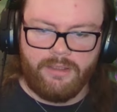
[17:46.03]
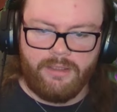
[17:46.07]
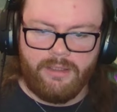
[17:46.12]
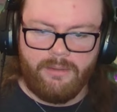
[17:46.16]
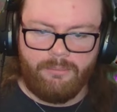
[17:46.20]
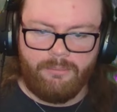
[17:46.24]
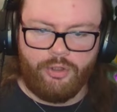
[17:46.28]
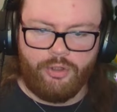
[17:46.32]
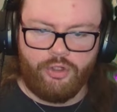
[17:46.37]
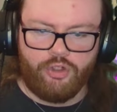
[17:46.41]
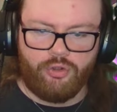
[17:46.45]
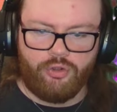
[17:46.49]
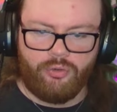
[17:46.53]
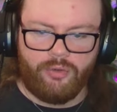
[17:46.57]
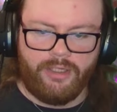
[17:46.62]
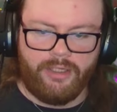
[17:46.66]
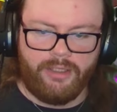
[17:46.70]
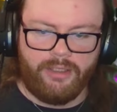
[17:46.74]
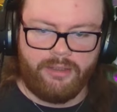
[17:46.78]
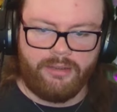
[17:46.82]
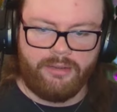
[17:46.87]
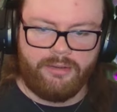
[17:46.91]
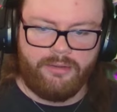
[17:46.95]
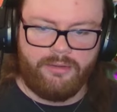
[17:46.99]
Pretty sure
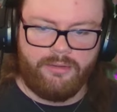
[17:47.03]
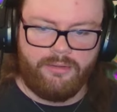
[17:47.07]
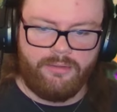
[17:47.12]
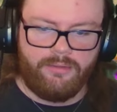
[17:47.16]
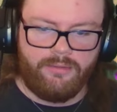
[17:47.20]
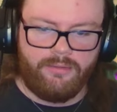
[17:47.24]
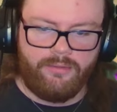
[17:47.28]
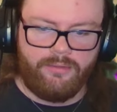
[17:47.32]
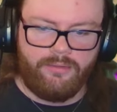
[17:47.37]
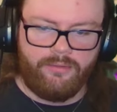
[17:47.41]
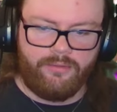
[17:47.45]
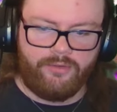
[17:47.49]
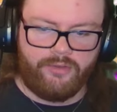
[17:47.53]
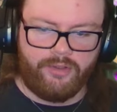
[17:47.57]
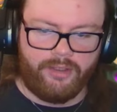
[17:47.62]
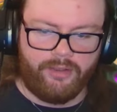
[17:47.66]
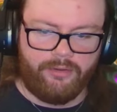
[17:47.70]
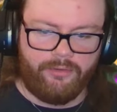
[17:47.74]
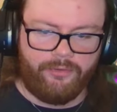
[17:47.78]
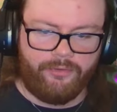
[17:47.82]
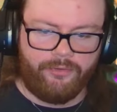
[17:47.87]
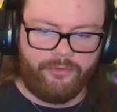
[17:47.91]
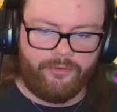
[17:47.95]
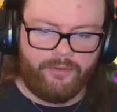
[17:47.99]
he
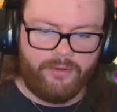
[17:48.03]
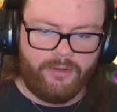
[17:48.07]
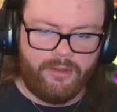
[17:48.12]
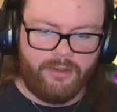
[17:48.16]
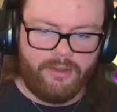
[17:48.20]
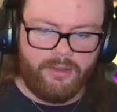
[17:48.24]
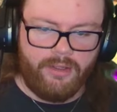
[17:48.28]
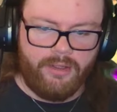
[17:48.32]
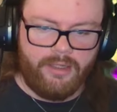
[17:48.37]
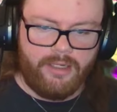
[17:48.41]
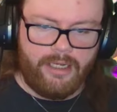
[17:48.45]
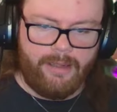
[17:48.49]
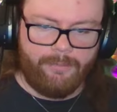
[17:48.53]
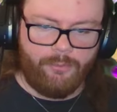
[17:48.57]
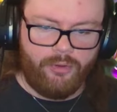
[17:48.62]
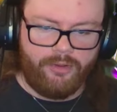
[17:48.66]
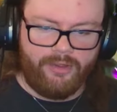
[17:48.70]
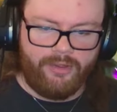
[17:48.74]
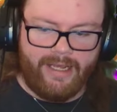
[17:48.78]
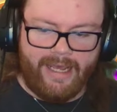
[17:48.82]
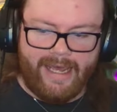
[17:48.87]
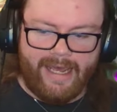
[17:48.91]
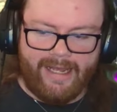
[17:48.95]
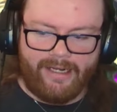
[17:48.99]
does. I'm
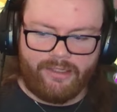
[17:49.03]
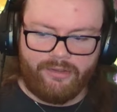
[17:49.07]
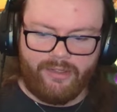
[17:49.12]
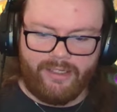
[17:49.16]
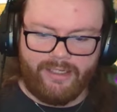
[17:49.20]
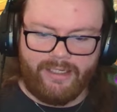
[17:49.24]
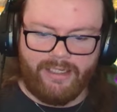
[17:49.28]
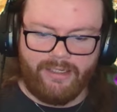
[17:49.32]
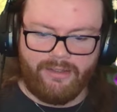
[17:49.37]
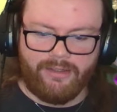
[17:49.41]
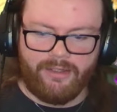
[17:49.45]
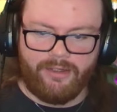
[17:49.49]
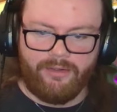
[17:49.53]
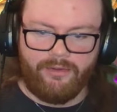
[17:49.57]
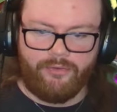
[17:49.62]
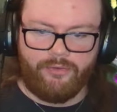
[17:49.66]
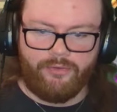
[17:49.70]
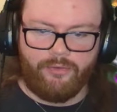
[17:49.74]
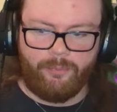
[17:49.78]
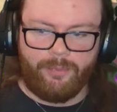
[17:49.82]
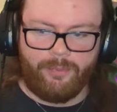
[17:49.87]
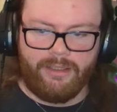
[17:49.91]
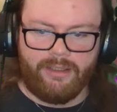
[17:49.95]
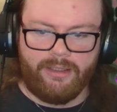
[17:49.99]
going to act like he does,
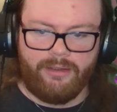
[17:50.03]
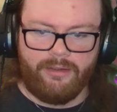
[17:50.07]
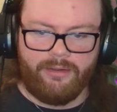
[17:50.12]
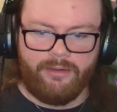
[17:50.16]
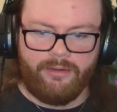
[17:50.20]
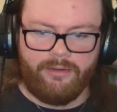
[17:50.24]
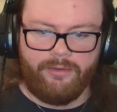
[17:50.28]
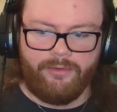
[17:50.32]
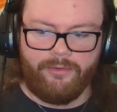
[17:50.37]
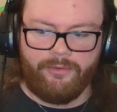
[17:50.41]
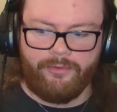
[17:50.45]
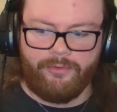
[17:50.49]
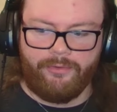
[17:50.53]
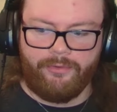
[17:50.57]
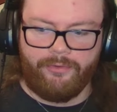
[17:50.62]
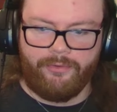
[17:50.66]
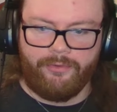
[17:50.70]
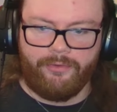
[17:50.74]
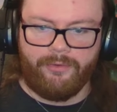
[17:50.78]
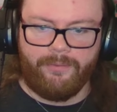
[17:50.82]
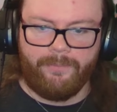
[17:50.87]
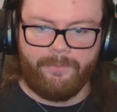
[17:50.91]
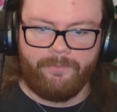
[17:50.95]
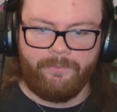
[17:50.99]
just
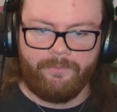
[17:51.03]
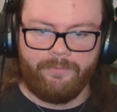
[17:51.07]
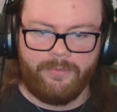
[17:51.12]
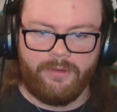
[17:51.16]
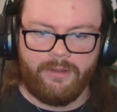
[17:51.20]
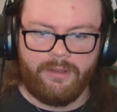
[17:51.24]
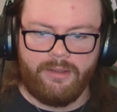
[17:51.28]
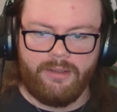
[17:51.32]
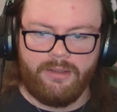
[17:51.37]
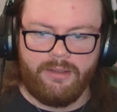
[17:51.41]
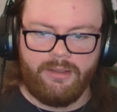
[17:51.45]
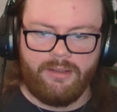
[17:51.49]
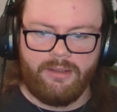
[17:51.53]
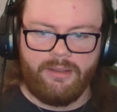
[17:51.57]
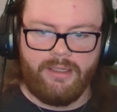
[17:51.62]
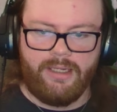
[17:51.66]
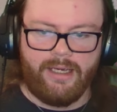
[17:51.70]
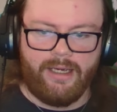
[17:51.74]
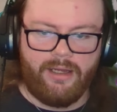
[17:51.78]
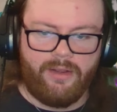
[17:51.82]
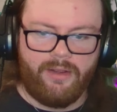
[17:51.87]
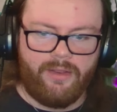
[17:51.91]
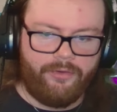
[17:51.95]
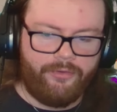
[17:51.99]
because...
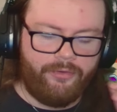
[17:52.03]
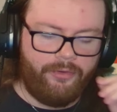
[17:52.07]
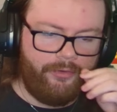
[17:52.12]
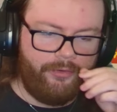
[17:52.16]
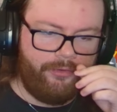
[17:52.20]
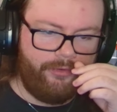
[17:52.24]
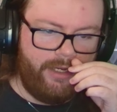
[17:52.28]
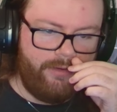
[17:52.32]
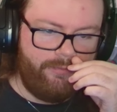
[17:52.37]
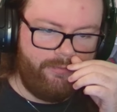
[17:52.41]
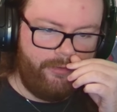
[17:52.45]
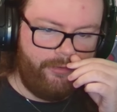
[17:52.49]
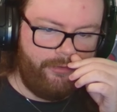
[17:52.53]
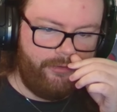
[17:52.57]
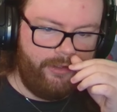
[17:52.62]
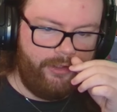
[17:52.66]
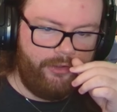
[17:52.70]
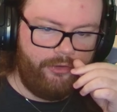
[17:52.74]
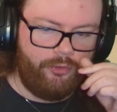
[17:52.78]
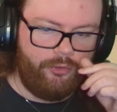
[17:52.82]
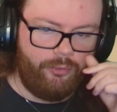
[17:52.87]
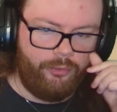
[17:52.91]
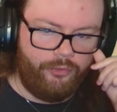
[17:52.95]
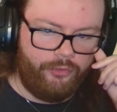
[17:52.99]
Yeah, that's the safest
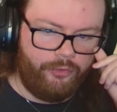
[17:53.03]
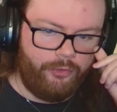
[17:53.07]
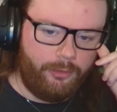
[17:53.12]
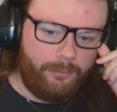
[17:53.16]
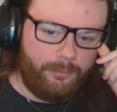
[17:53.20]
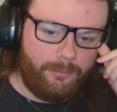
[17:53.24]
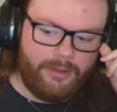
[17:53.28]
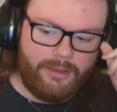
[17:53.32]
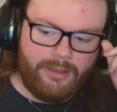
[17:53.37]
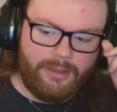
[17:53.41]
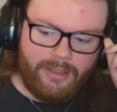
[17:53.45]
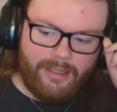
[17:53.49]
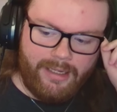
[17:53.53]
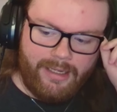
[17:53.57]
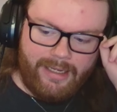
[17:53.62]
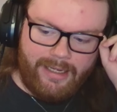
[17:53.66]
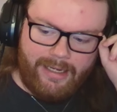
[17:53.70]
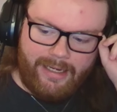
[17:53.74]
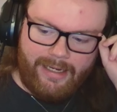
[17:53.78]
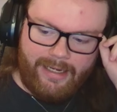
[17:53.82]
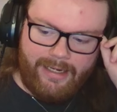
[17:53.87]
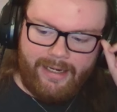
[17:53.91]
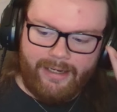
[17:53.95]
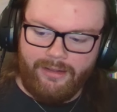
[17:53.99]
thing to assume.
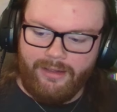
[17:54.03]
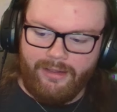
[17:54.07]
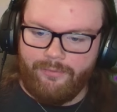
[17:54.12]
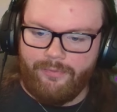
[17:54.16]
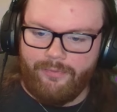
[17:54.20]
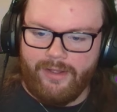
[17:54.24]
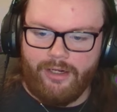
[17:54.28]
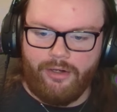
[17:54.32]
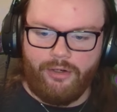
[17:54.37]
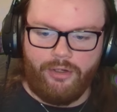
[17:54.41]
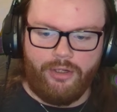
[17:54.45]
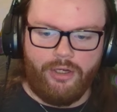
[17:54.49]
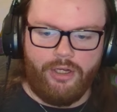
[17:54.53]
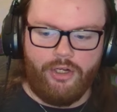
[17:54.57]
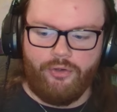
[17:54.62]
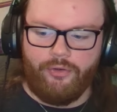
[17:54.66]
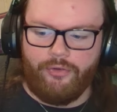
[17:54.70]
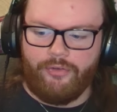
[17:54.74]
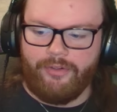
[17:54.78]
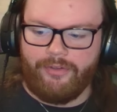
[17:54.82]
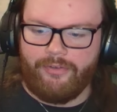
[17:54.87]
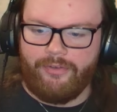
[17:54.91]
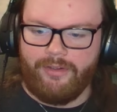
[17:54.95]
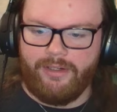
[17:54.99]
And I live that on
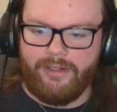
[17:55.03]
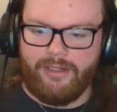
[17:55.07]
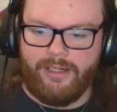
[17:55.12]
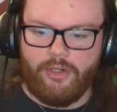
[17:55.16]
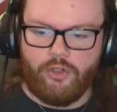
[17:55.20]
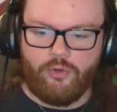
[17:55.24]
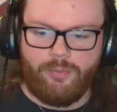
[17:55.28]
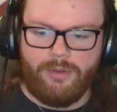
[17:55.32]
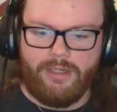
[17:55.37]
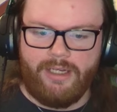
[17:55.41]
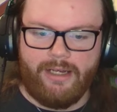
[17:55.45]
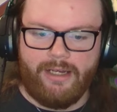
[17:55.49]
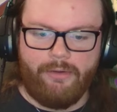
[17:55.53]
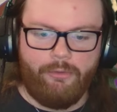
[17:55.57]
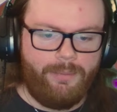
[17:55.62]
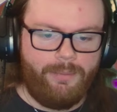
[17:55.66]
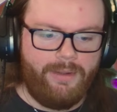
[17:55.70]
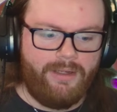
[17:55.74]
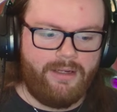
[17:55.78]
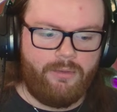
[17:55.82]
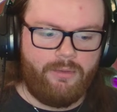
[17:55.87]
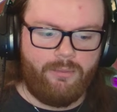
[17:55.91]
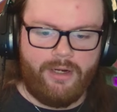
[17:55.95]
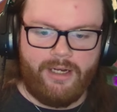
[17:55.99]
169 HP. I would
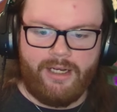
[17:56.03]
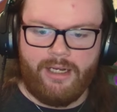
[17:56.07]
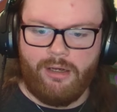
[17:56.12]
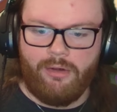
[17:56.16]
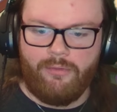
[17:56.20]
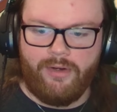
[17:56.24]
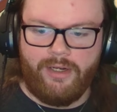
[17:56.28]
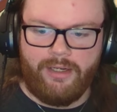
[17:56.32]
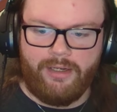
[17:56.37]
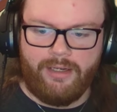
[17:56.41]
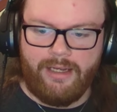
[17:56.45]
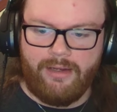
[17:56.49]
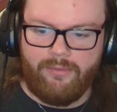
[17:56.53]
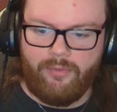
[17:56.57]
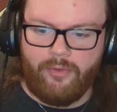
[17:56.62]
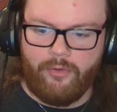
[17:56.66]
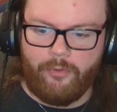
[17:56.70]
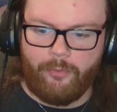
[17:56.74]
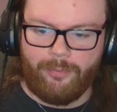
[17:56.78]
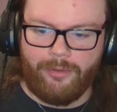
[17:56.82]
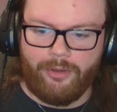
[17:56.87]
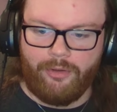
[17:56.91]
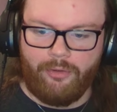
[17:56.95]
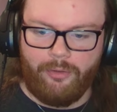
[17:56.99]
be dead right now if I didn't have
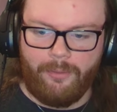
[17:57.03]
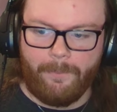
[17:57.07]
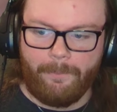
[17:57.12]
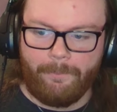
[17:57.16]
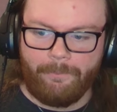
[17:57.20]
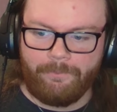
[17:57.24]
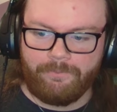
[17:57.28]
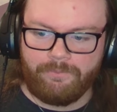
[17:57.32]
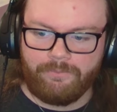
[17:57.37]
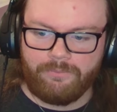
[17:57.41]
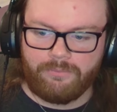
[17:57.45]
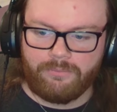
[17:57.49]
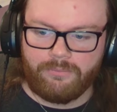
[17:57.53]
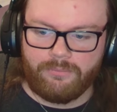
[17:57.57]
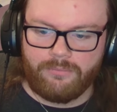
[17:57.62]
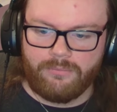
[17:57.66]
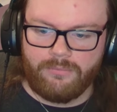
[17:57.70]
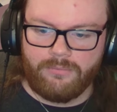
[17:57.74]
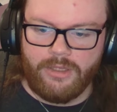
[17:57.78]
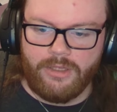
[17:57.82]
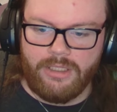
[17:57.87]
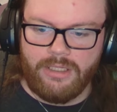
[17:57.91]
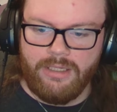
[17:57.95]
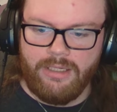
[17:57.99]
this build.
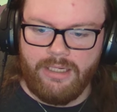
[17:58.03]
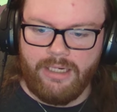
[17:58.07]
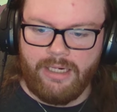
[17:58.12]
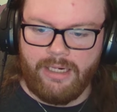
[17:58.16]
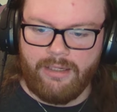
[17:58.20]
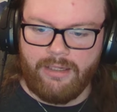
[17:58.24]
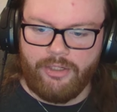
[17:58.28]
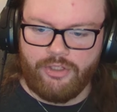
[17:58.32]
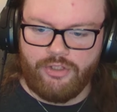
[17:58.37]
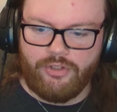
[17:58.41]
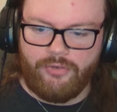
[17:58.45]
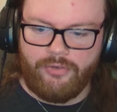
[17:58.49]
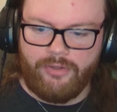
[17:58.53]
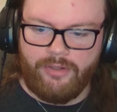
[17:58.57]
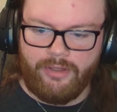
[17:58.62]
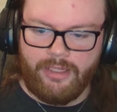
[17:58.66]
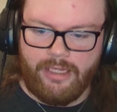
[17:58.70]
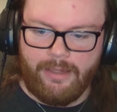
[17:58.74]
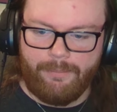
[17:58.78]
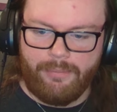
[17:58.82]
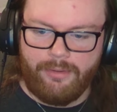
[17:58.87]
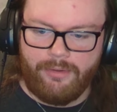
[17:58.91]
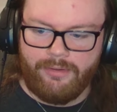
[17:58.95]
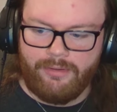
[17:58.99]
Alright, let's just heal
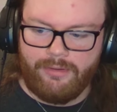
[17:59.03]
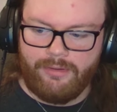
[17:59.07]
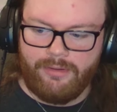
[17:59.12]
up.